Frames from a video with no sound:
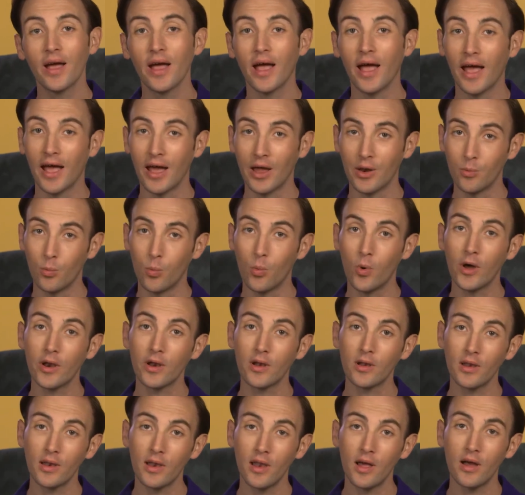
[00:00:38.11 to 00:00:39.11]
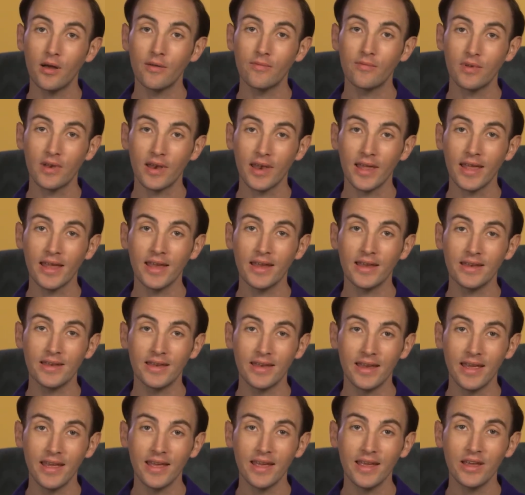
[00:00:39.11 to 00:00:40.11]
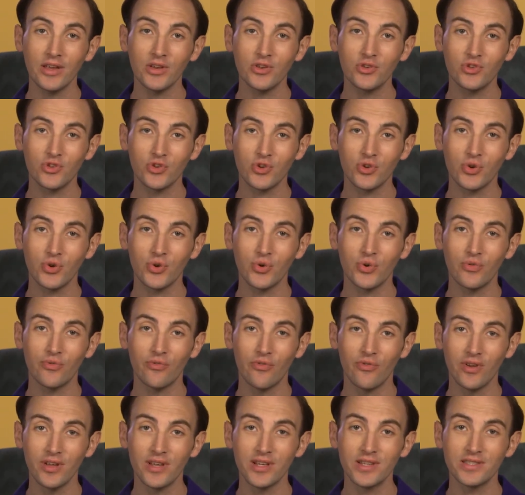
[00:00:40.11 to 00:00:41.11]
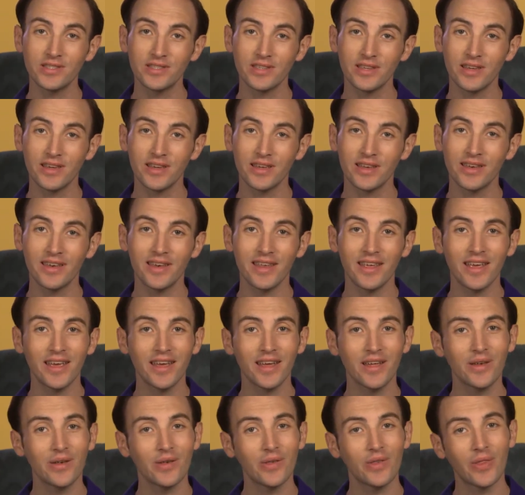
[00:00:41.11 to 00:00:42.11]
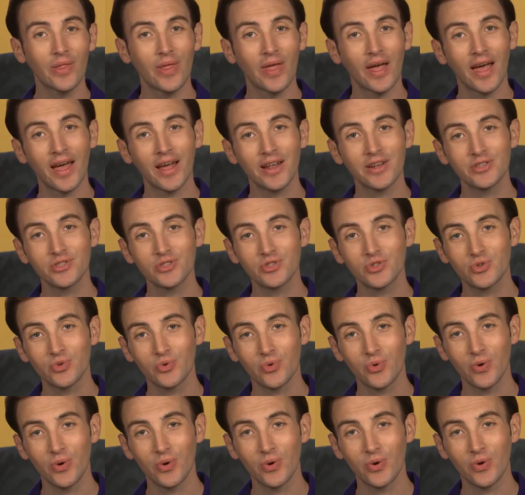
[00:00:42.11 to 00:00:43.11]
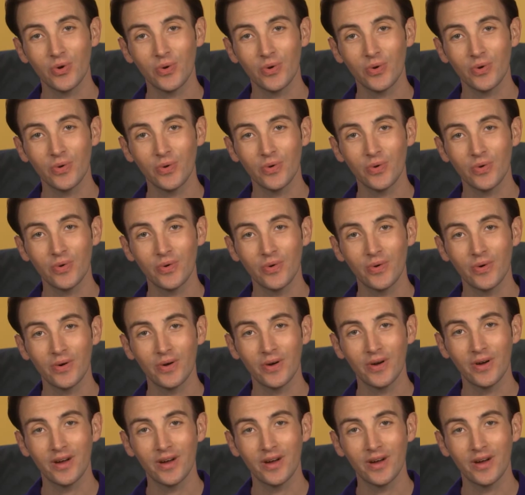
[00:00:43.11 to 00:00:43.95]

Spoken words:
And what a lovely day to visit in, that's true.